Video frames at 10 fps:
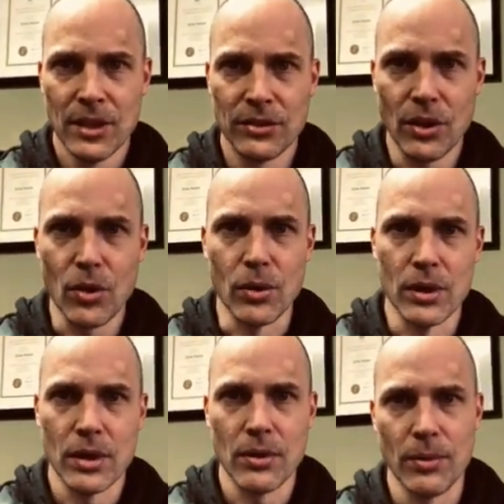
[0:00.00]

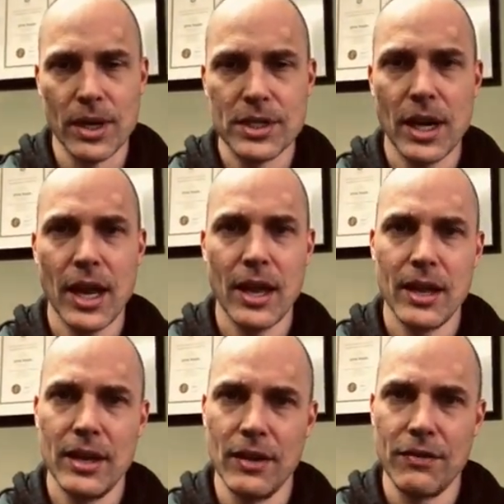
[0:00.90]
So, raise your
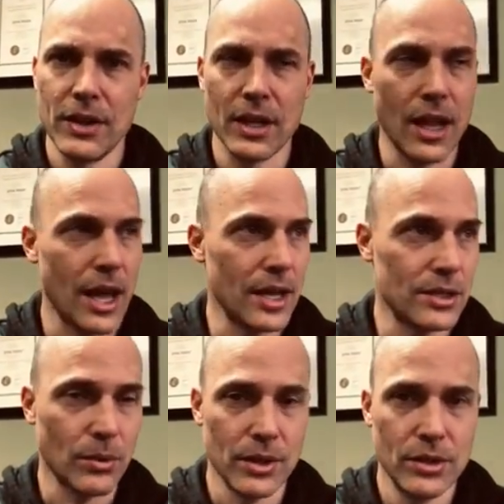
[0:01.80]
hand if in the
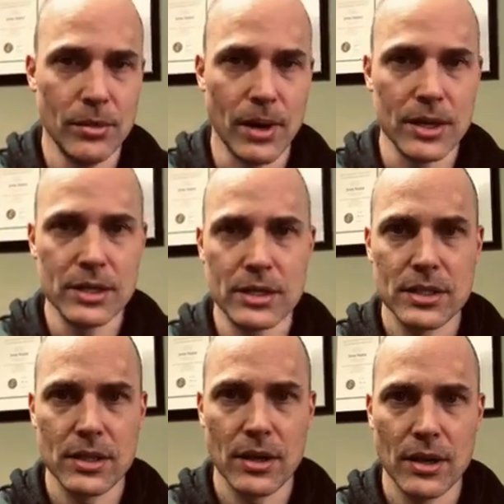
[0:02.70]
last 1 to 2
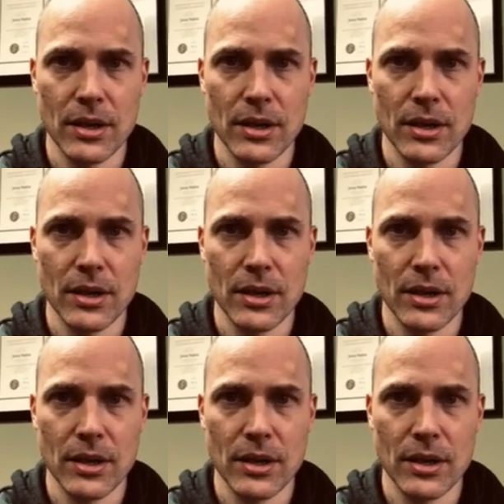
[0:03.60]
months